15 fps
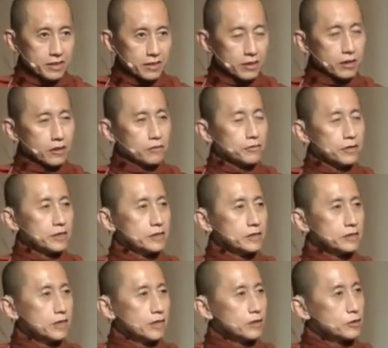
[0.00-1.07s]
A lot of
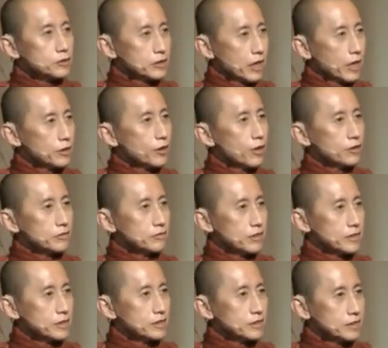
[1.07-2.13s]
us cannot
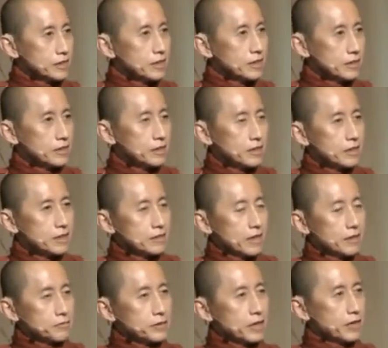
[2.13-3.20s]
really see
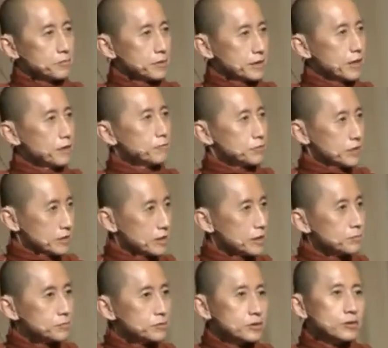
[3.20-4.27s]
that we have become
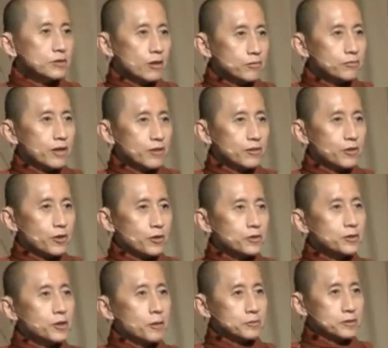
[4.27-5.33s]
victims of our
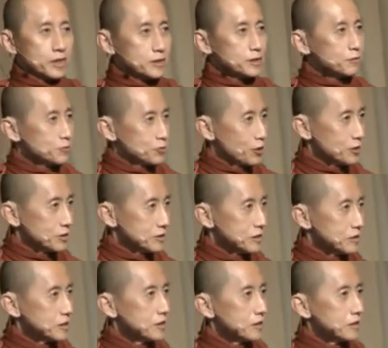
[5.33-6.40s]
own obsessive
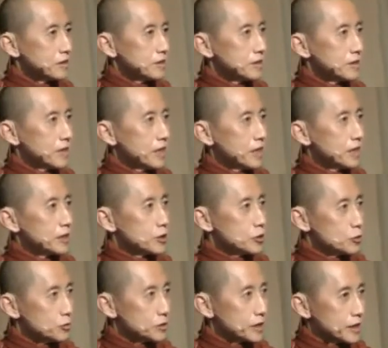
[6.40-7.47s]
thoughts.
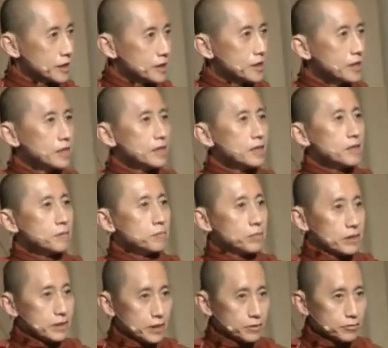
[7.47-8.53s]
including
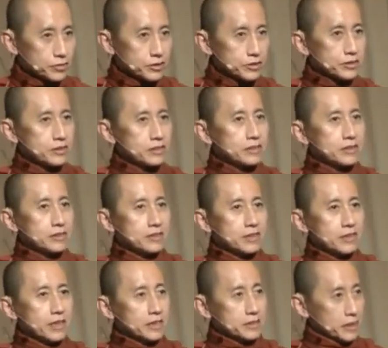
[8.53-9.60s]
beliefs,
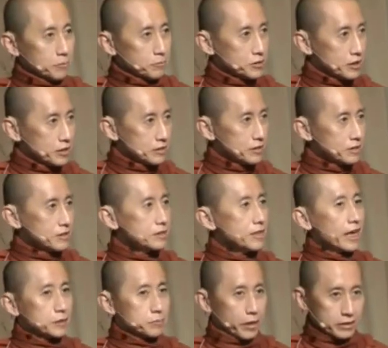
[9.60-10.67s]
assumptions,
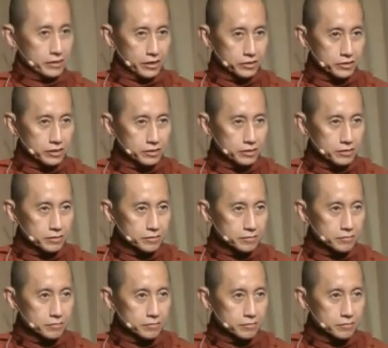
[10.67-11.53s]
expectations.